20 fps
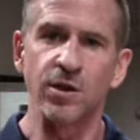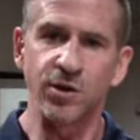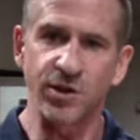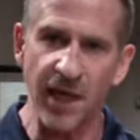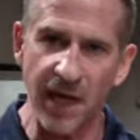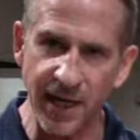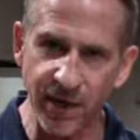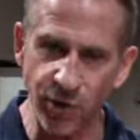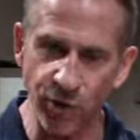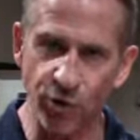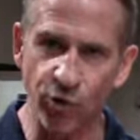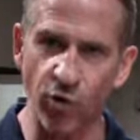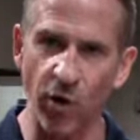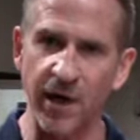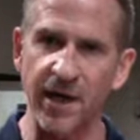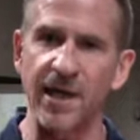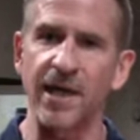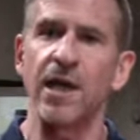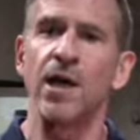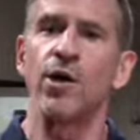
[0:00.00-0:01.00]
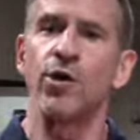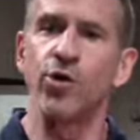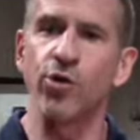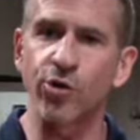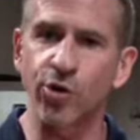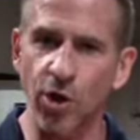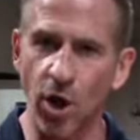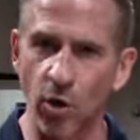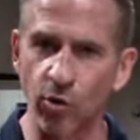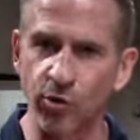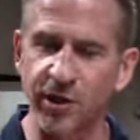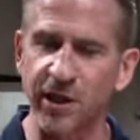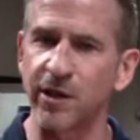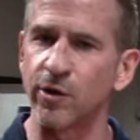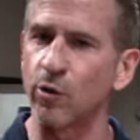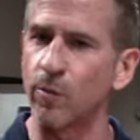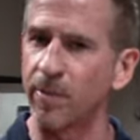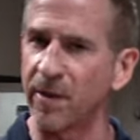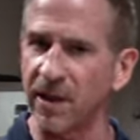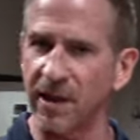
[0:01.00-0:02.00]
take your training, your coaching, and
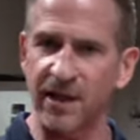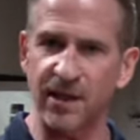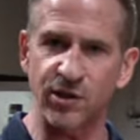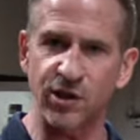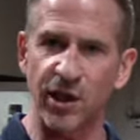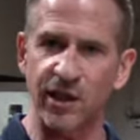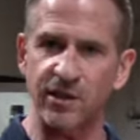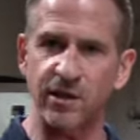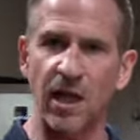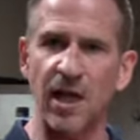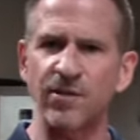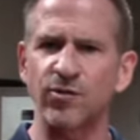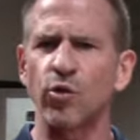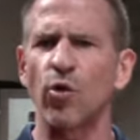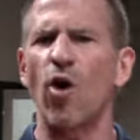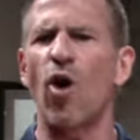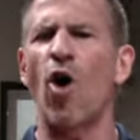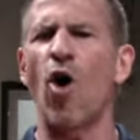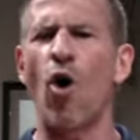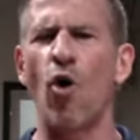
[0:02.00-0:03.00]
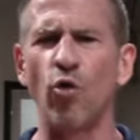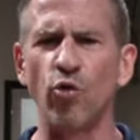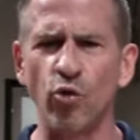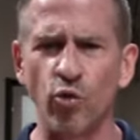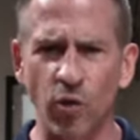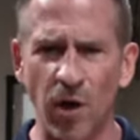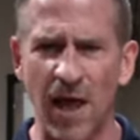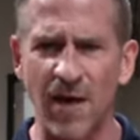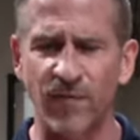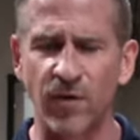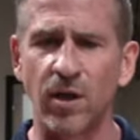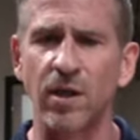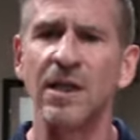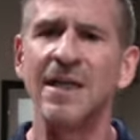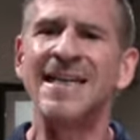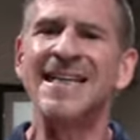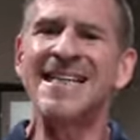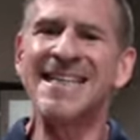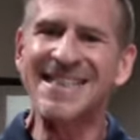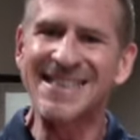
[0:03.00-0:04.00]
your ability to change lives to a whole new level,
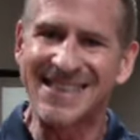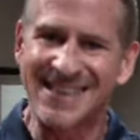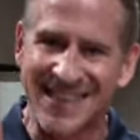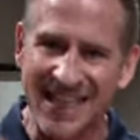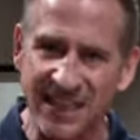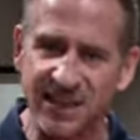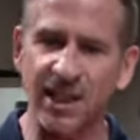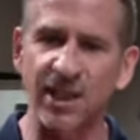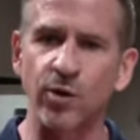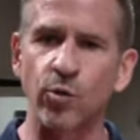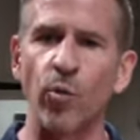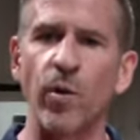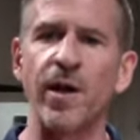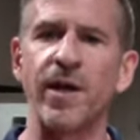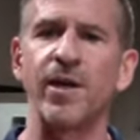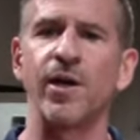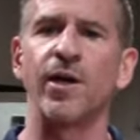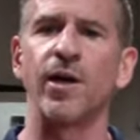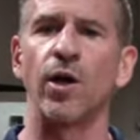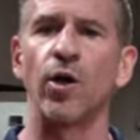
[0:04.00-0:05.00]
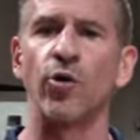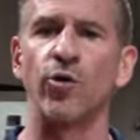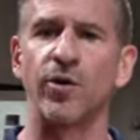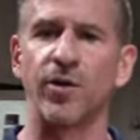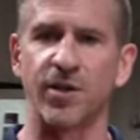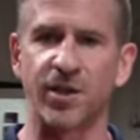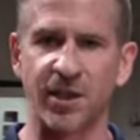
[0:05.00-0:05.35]
this is where you're going to learn the